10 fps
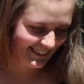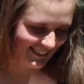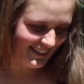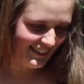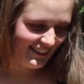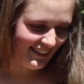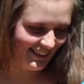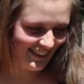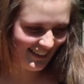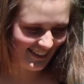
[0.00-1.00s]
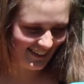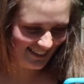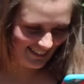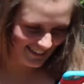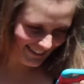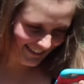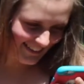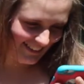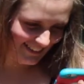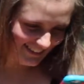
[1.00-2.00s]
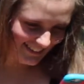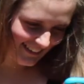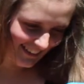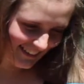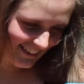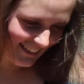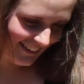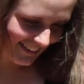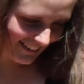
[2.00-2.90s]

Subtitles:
[no speech]